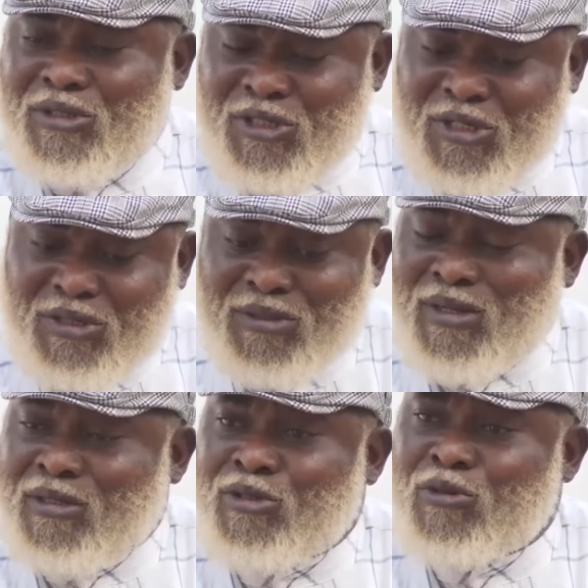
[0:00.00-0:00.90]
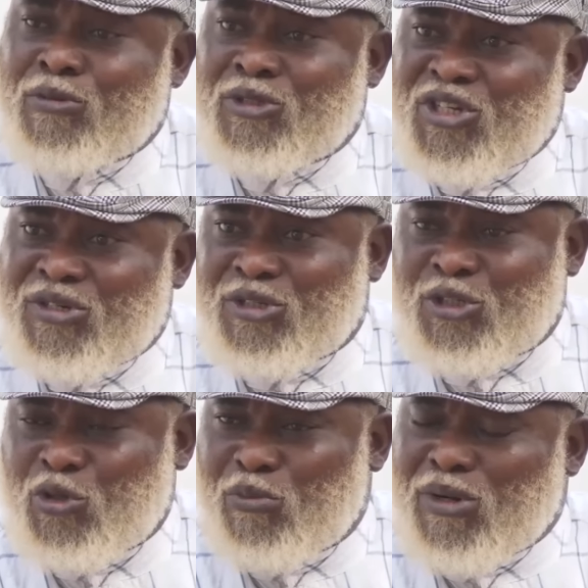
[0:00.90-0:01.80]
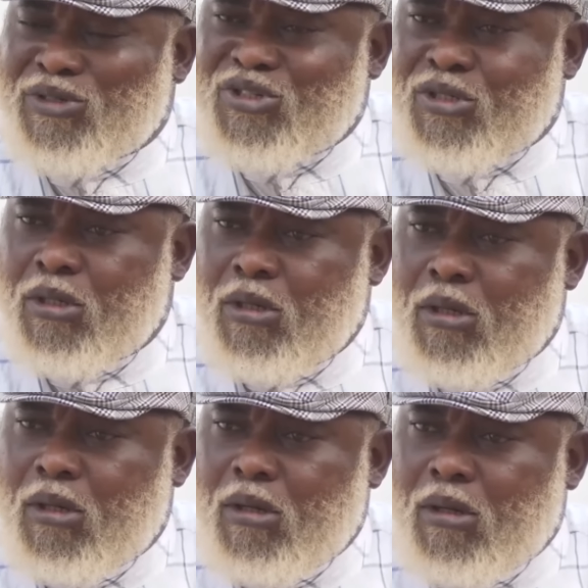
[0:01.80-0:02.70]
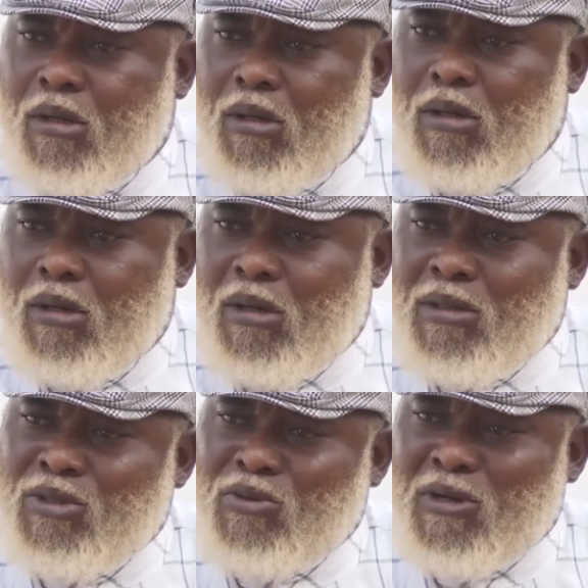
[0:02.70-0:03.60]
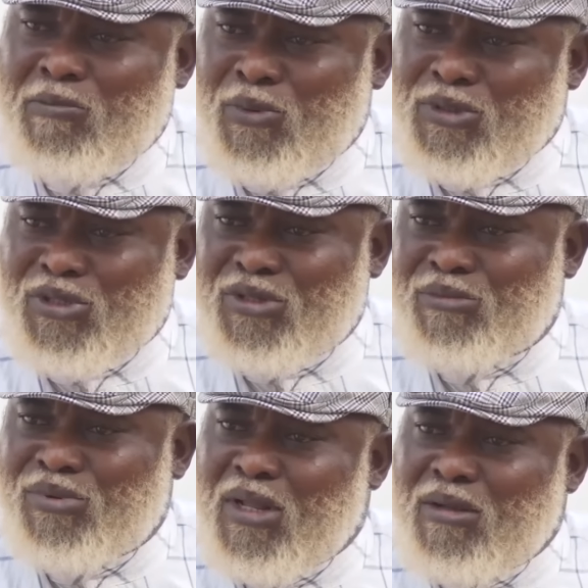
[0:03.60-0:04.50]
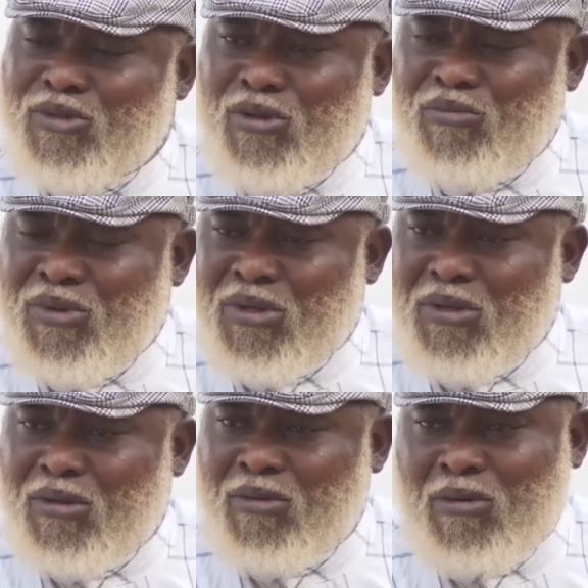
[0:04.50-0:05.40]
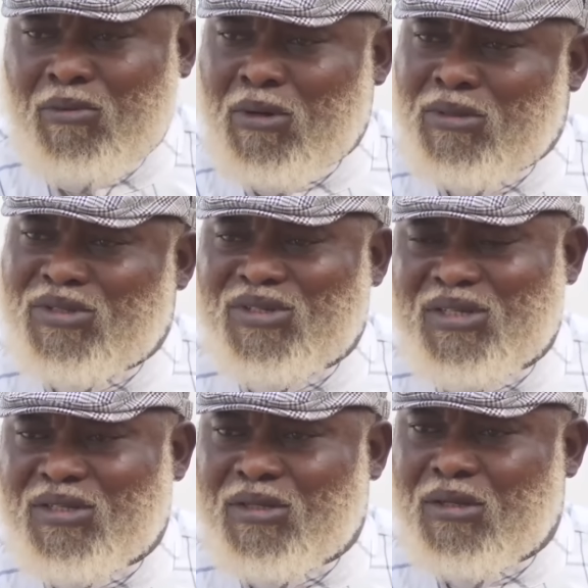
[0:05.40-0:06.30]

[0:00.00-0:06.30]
the skin that you cherish so much. And you are pushing blames on me. Well, what is it?